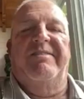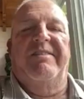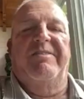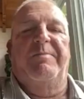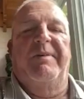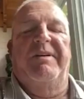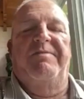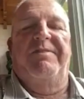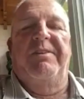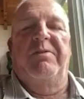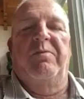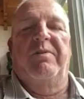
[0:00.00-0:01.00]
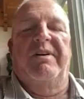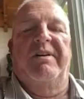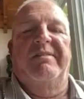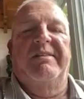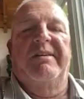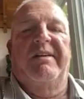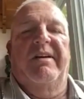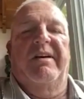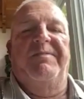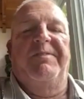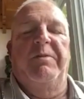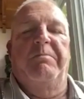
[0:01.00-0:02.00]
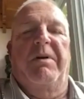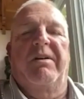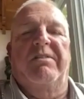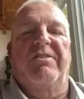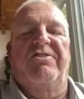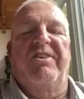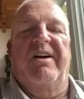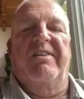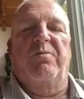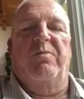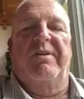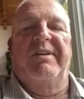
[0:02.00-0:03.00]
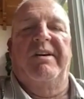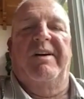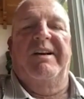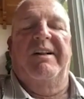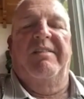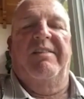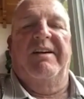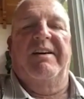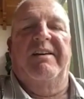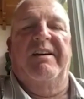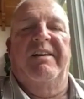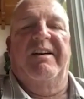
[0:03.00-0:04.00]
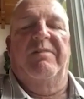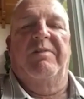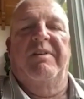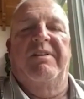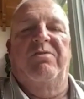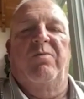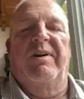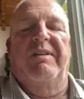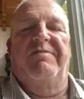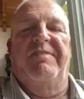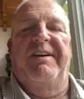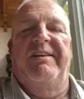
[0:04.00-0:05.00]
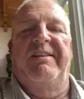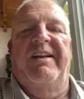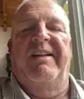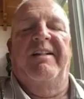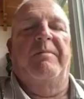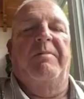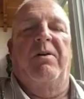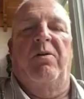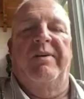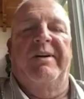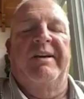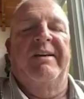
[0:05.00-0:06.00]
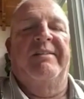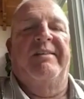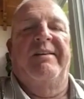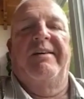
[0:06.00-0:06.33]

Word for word: there's been a few uh, a few bunker shots where you know I didn't think I could get it within 20 feet and ended up holding it.